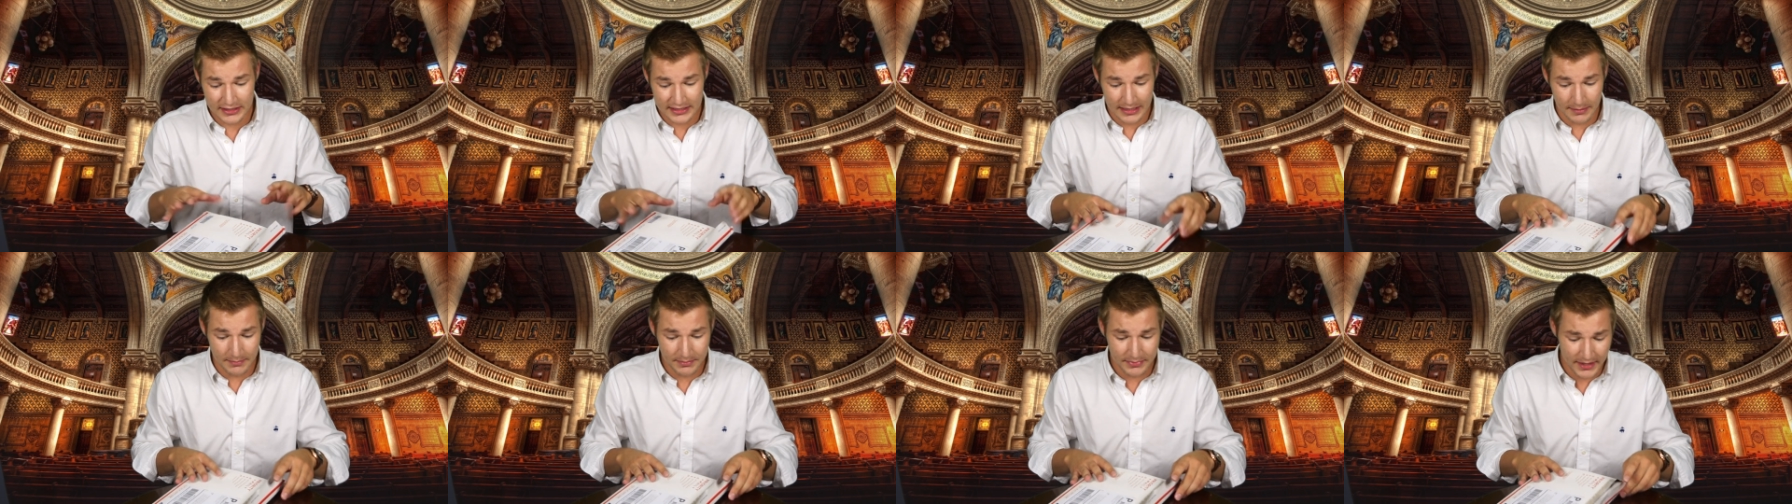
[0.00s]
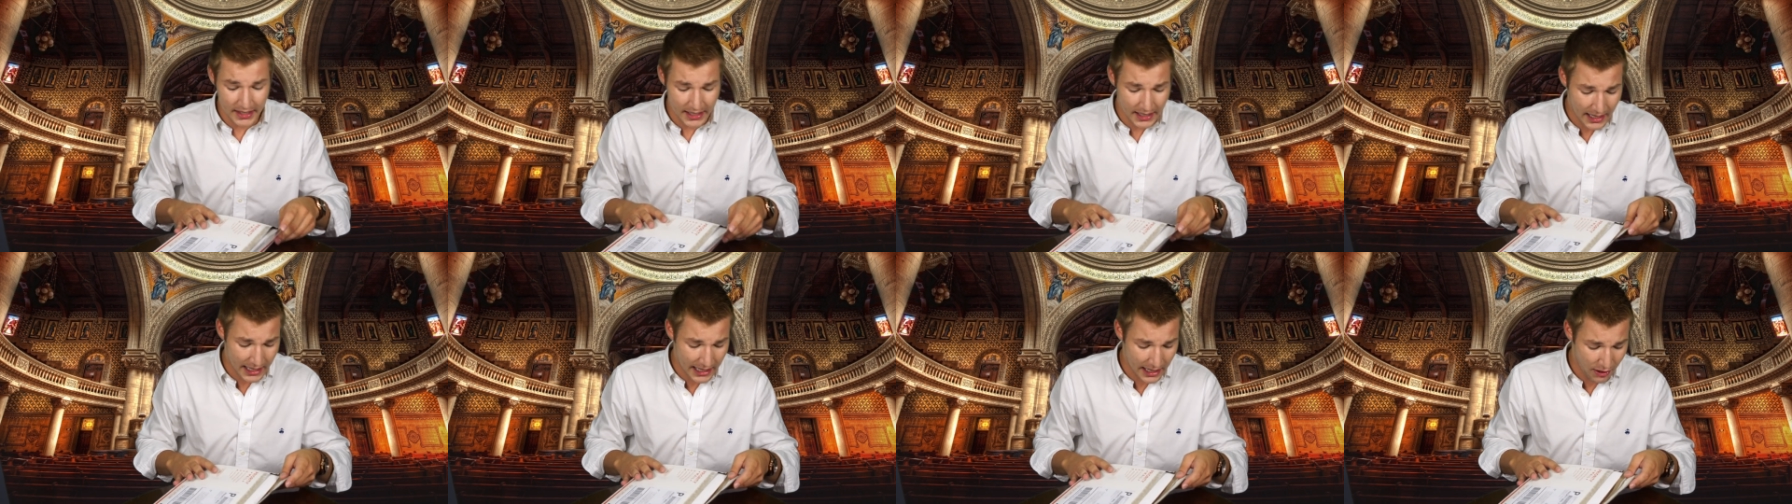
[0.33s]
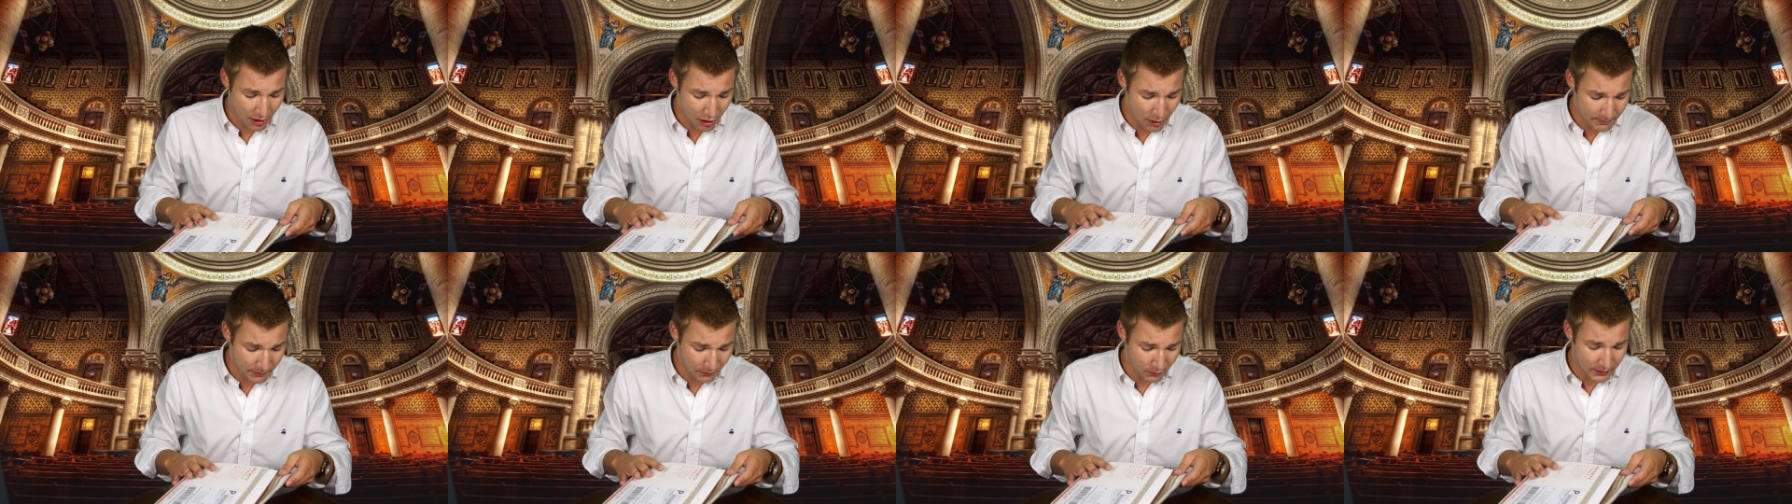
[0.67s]
something and I
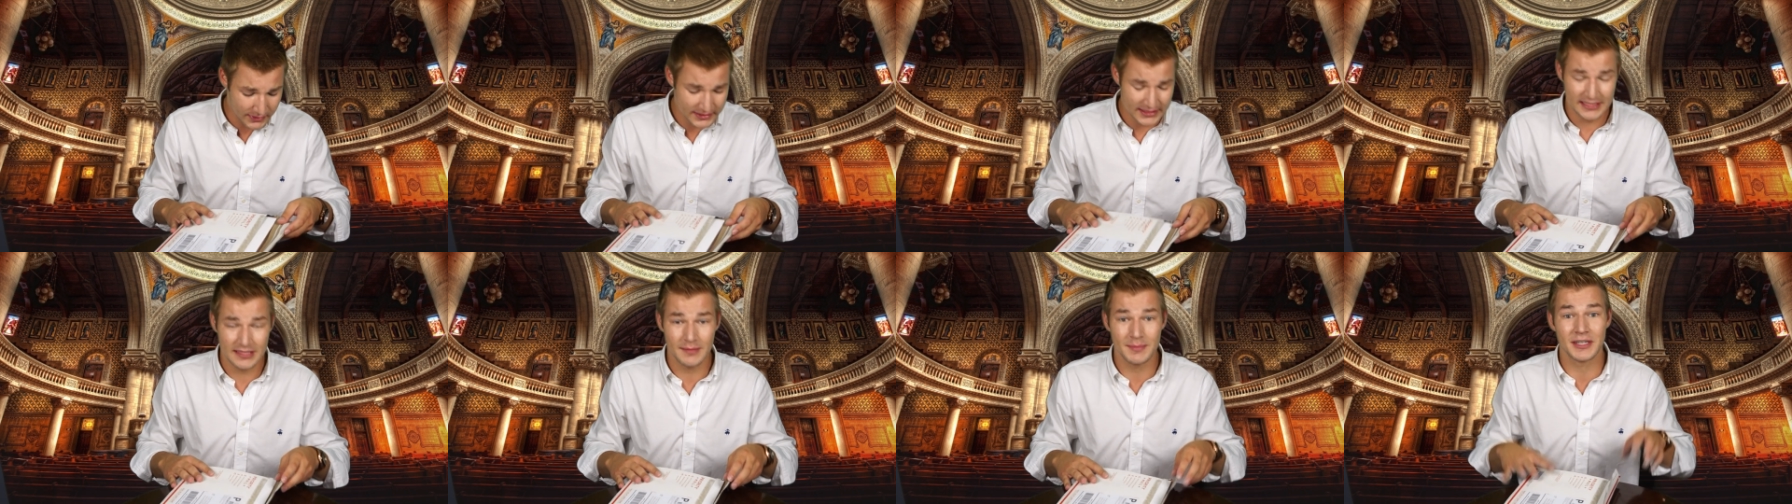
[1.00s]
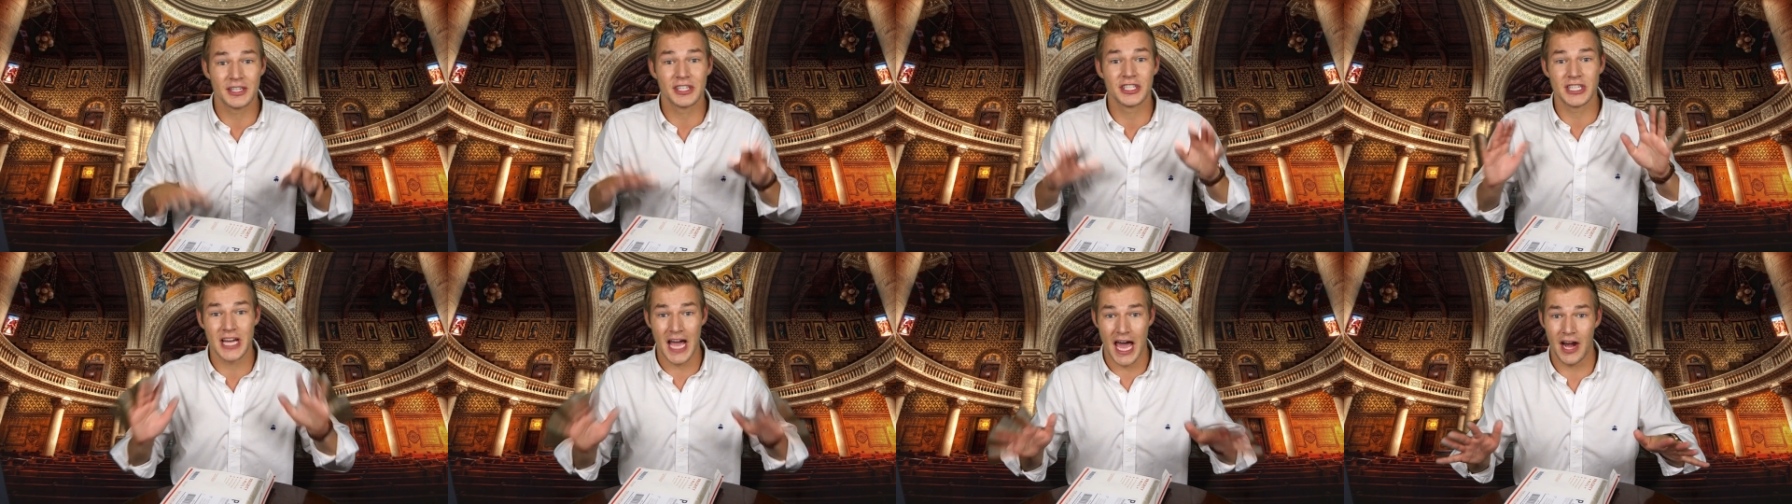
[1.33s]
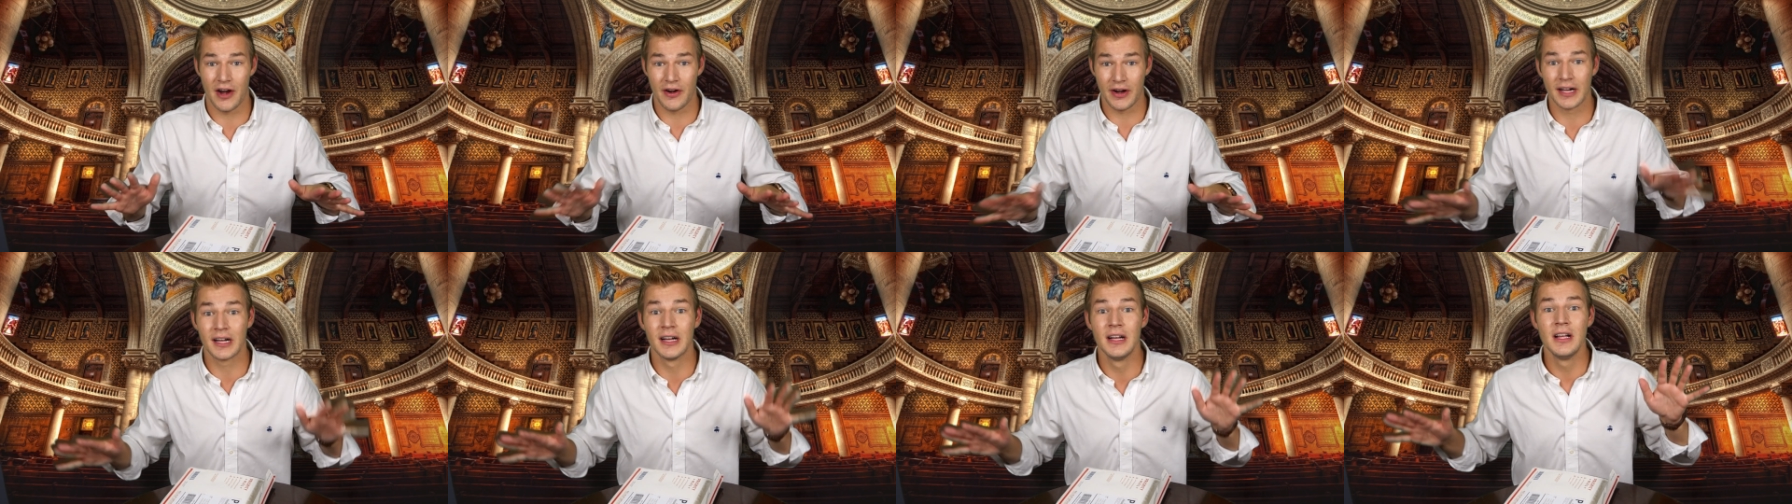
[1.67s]
hope it wasn't something
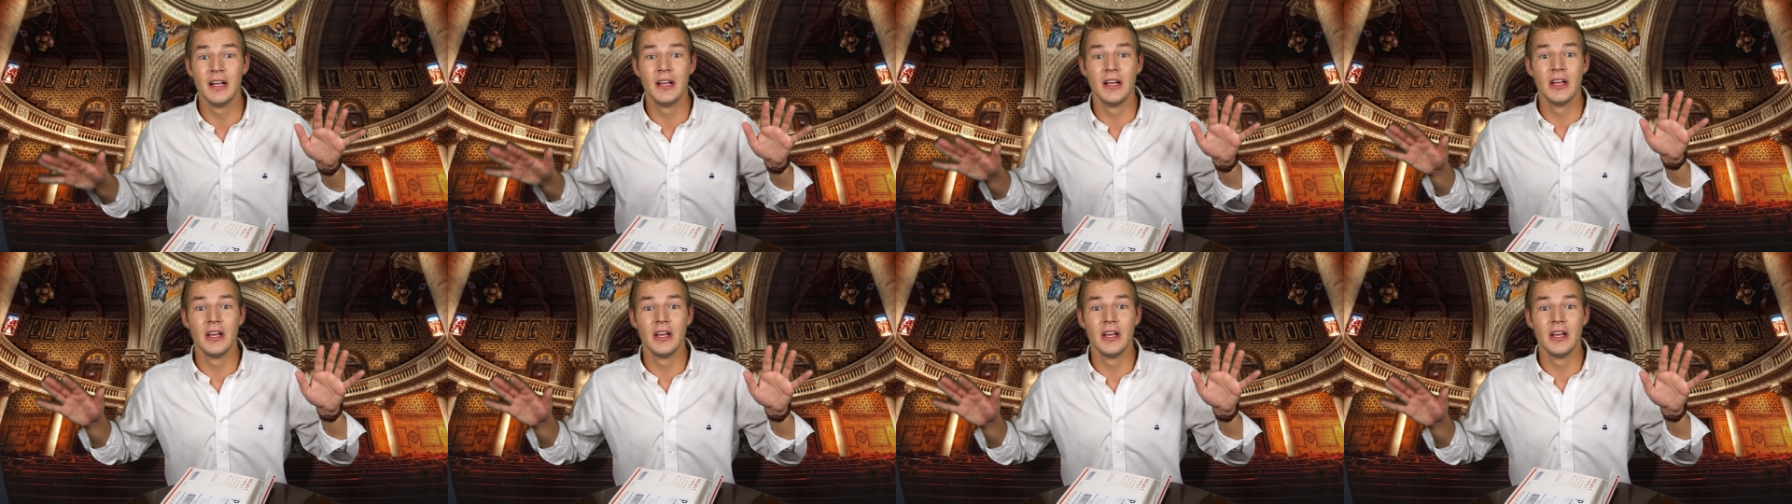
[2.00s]
shattering.